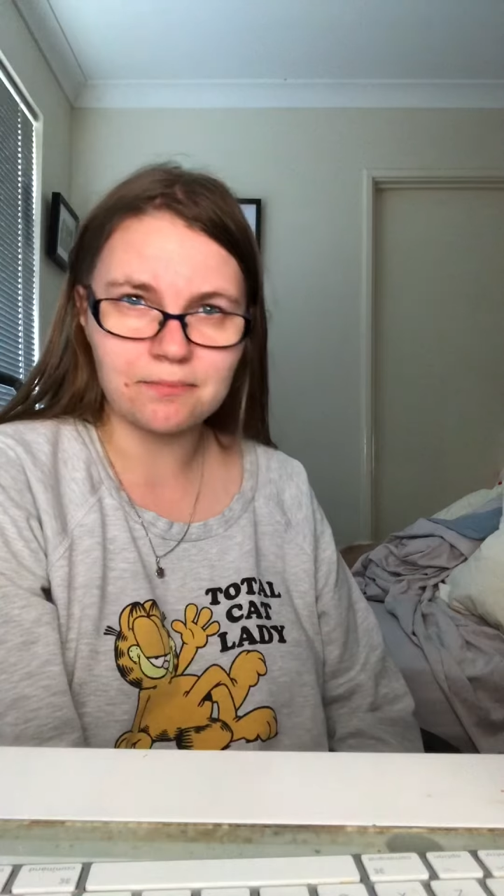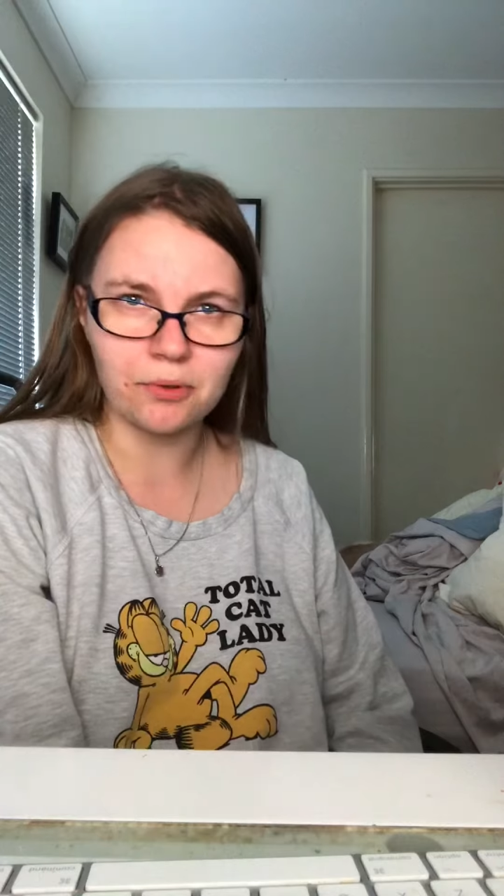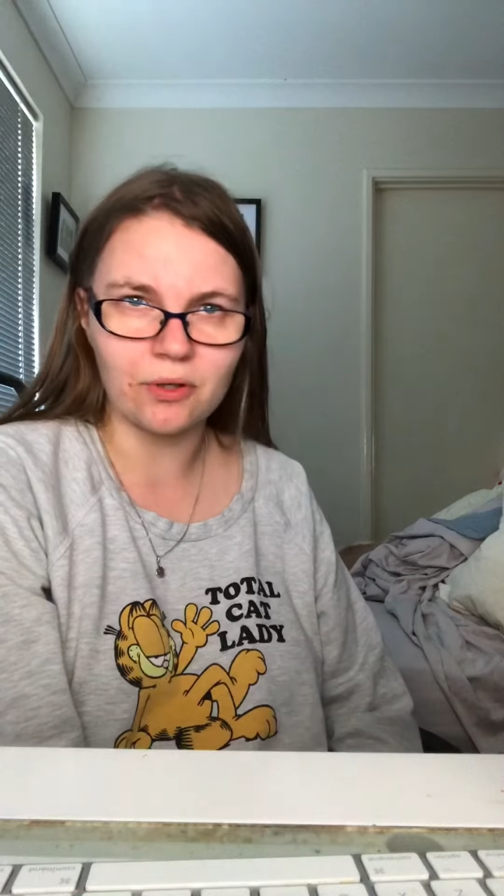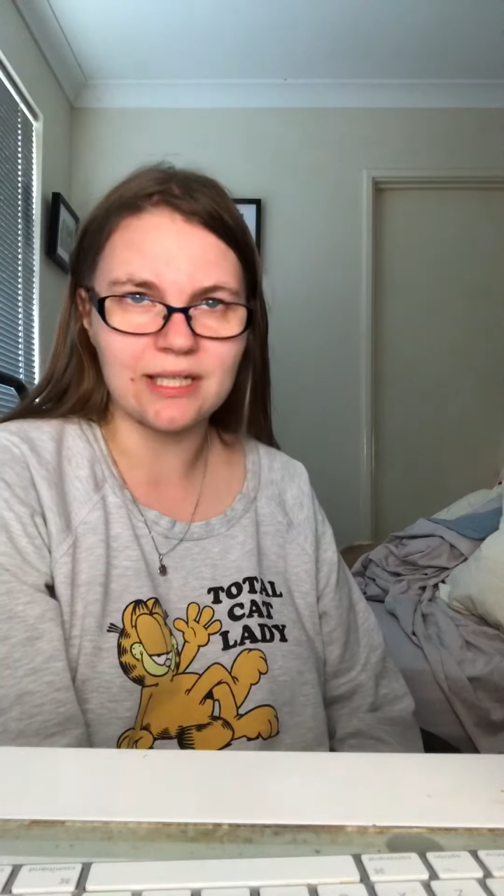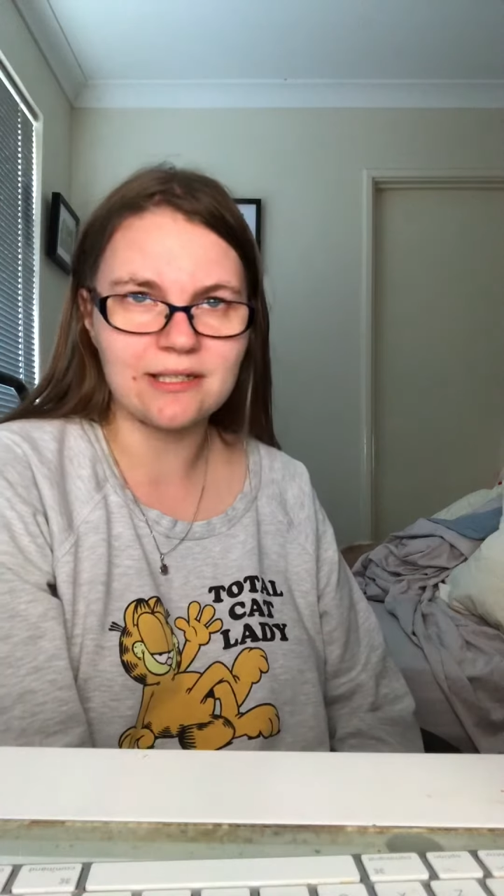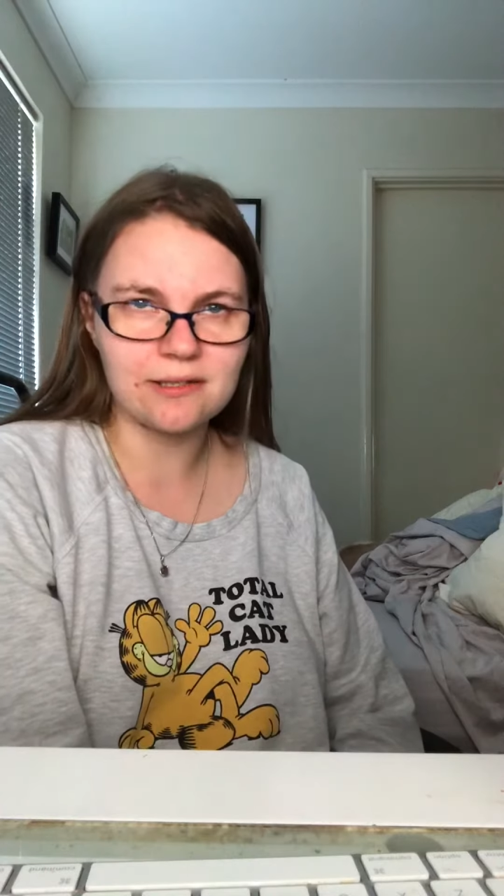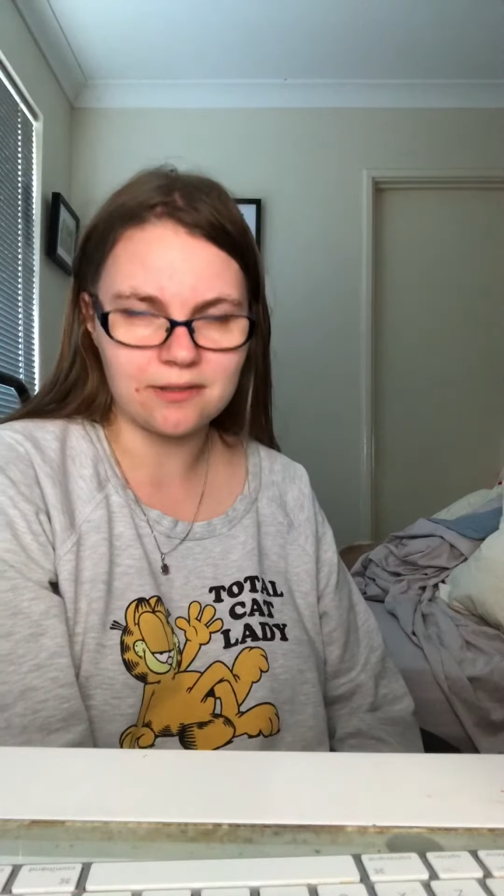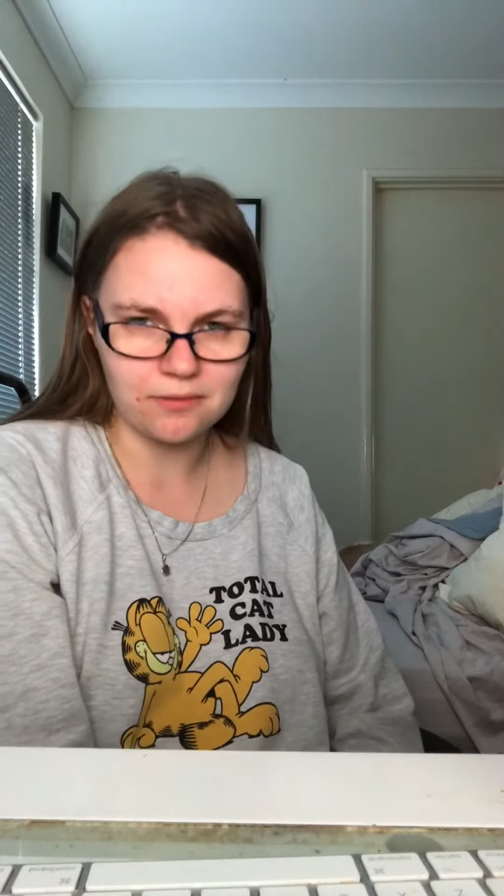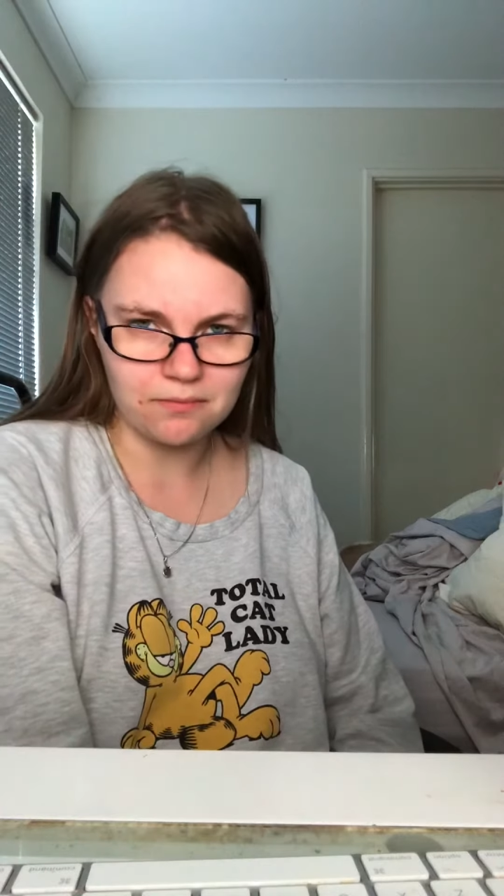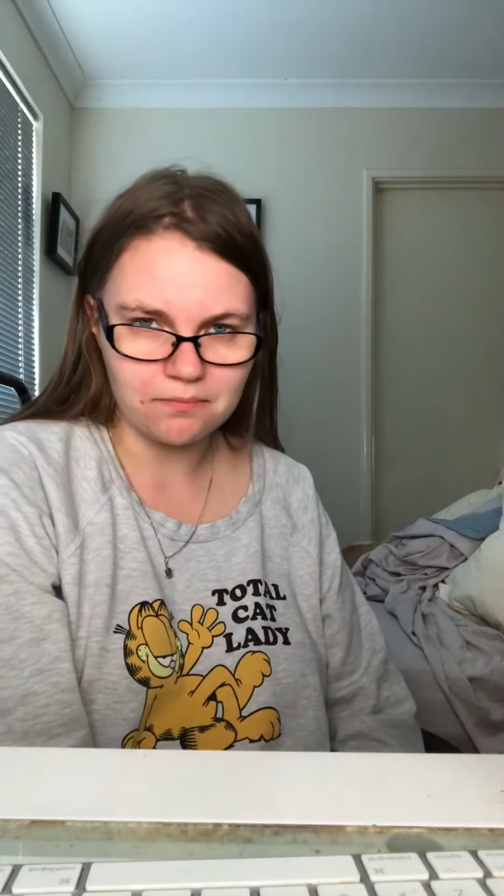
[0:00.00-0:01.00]

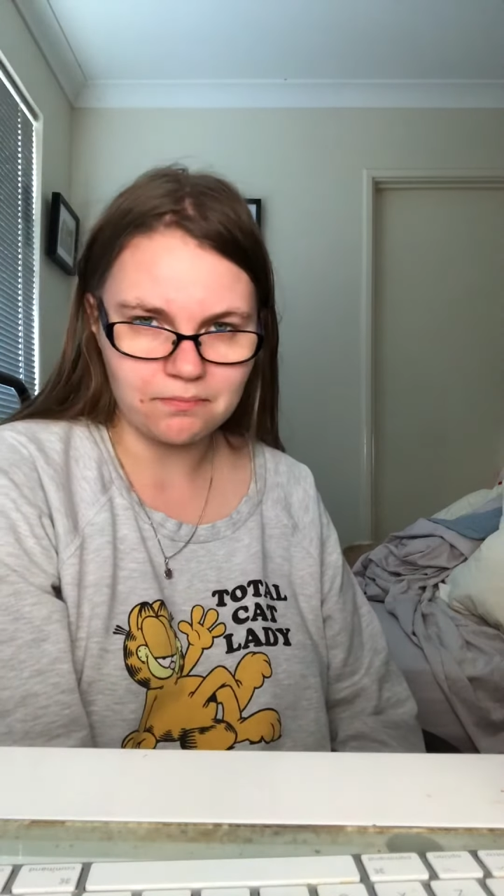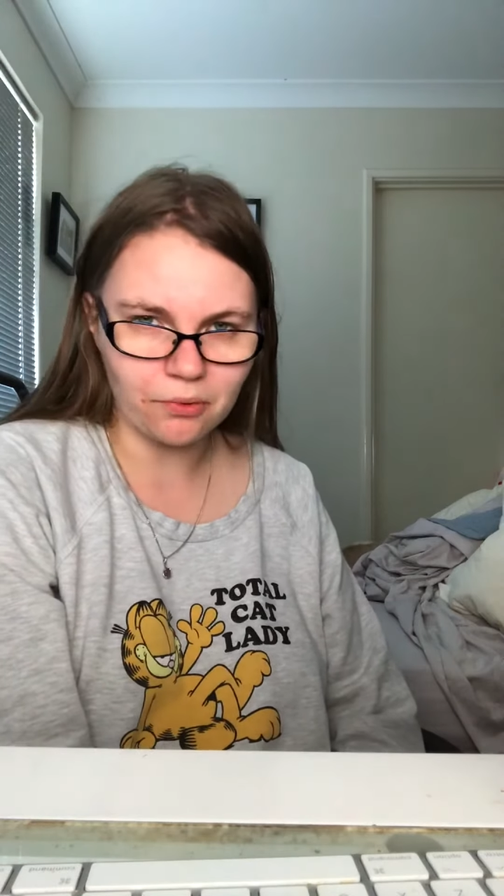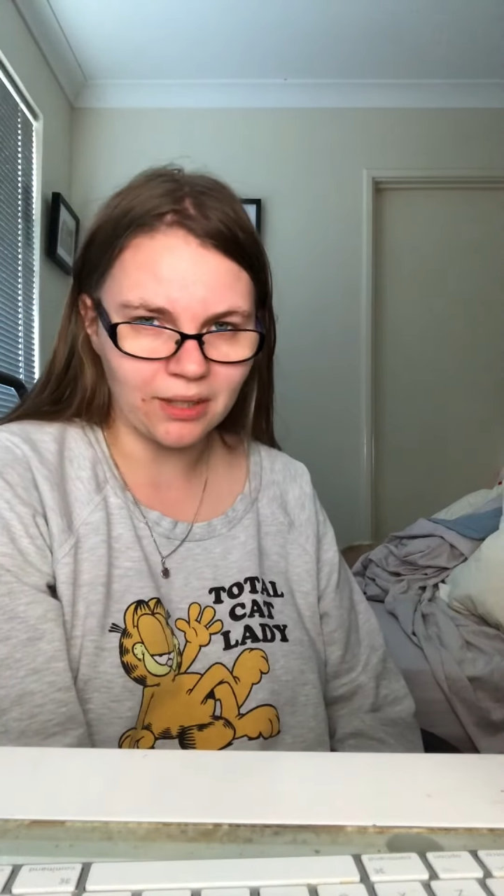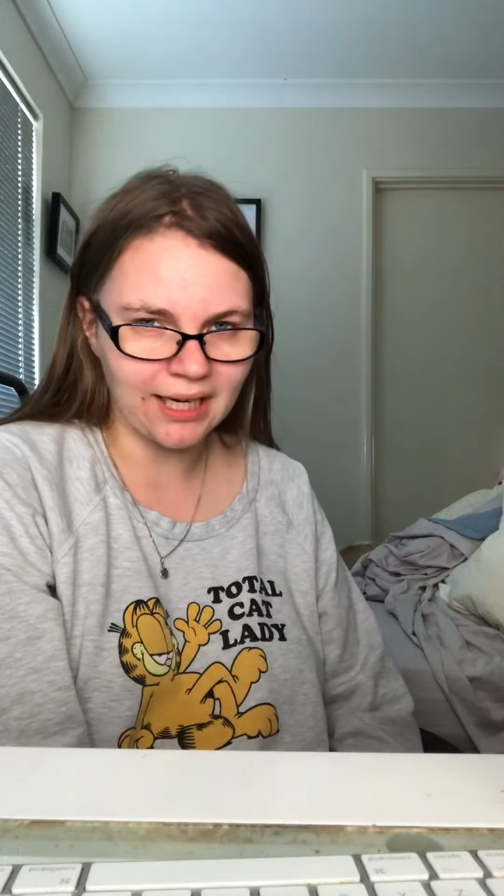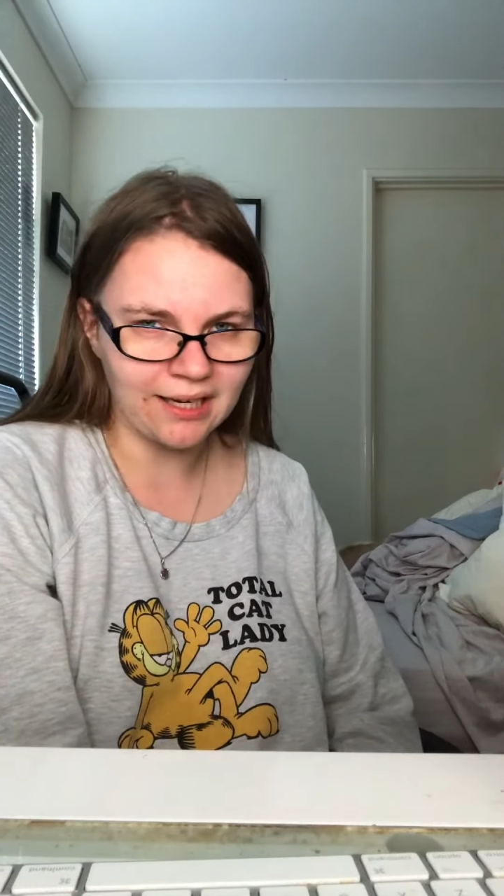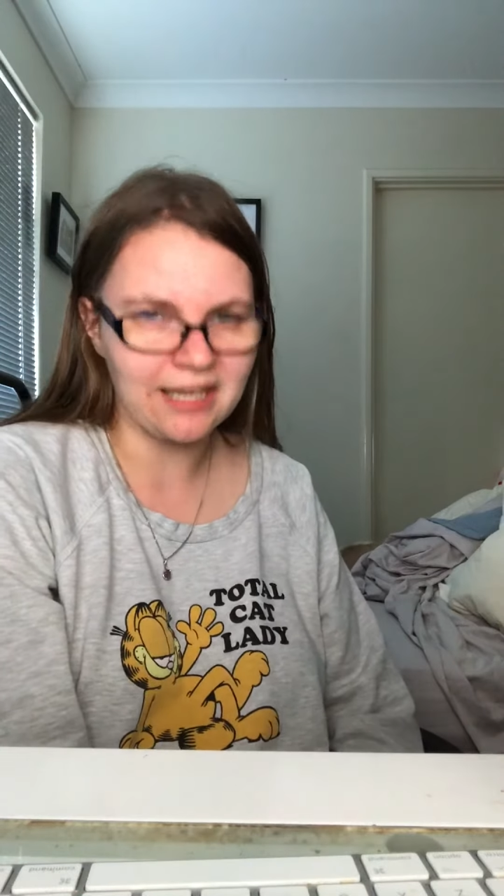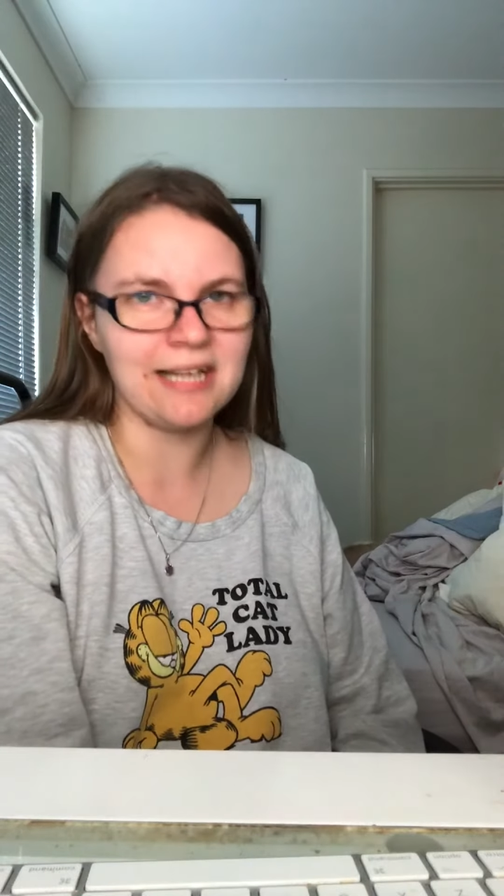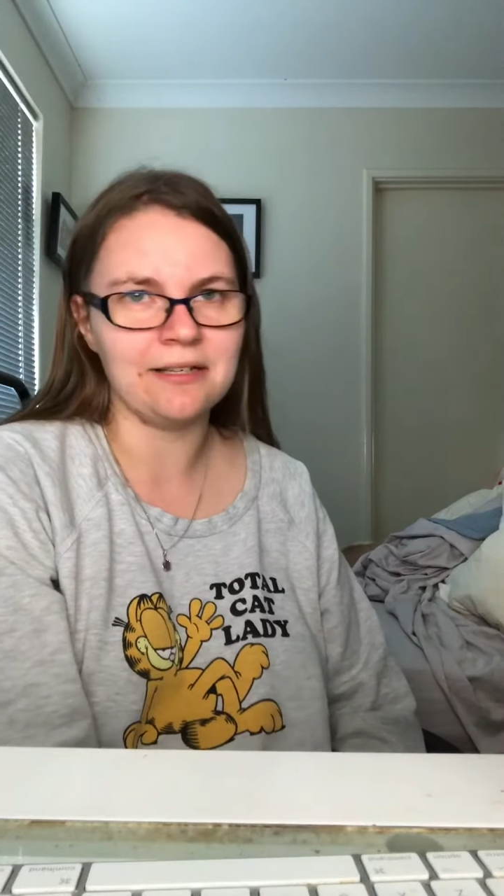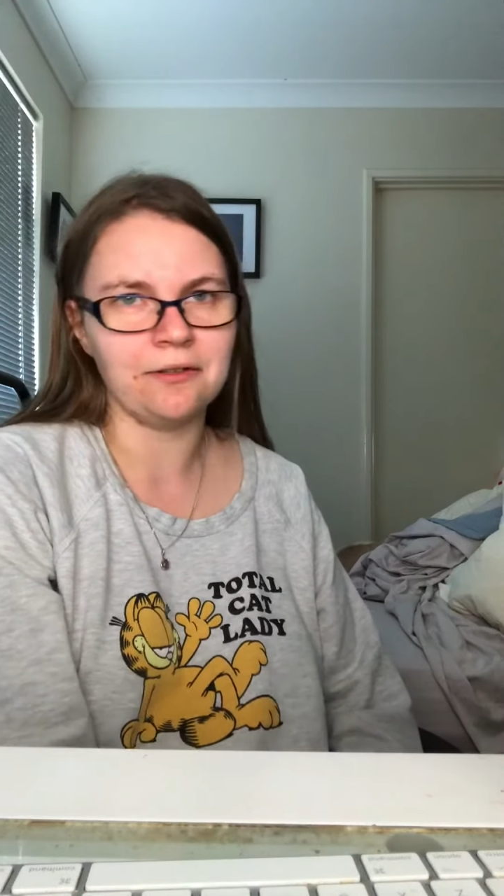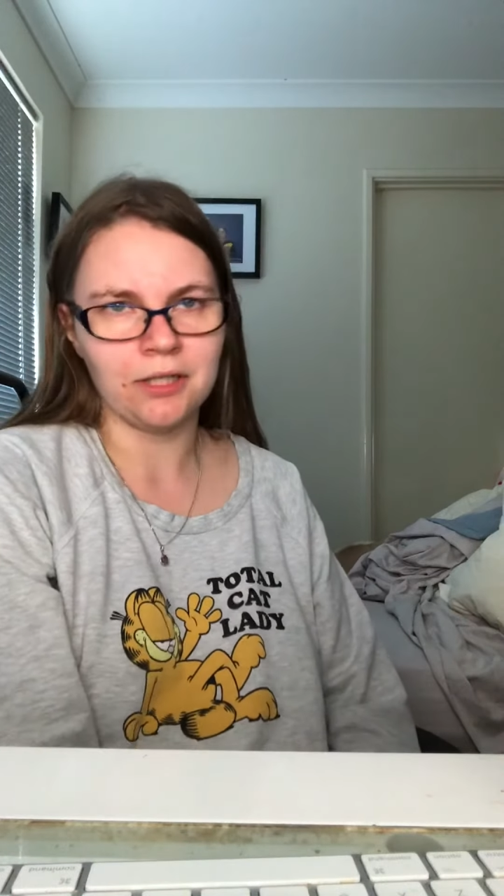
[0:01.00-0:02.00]
points, Port
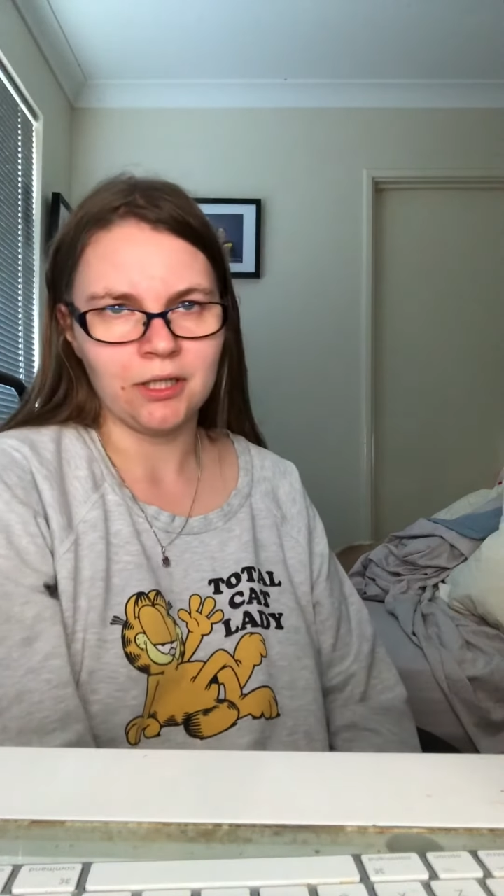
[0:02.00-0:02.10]
Adelaide.